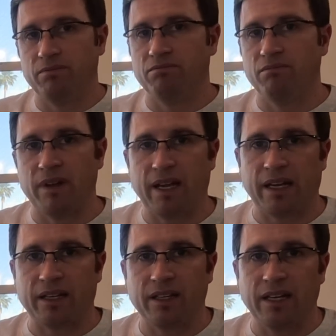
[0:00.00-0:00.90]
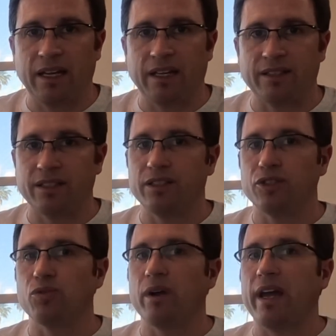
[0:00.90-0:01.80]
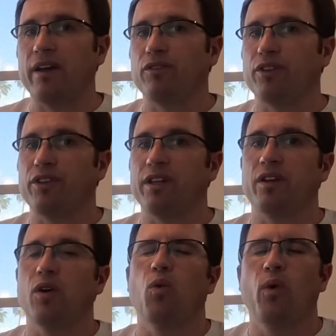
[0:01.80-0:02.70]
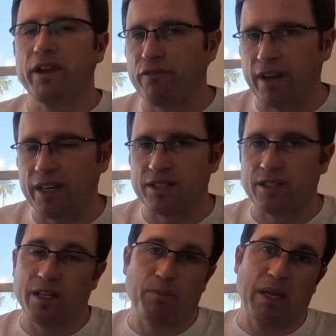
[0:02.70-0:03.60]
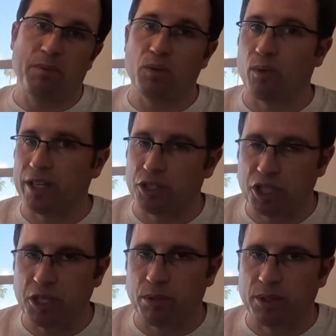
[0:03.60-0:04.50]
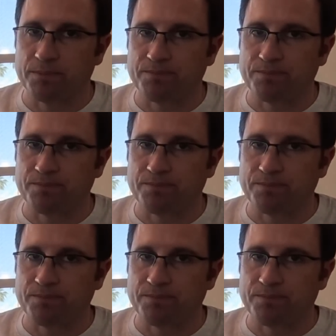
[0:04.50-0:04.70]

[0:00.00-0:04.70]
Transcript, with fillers: Mac and do everything way faster and maybe way cheaper?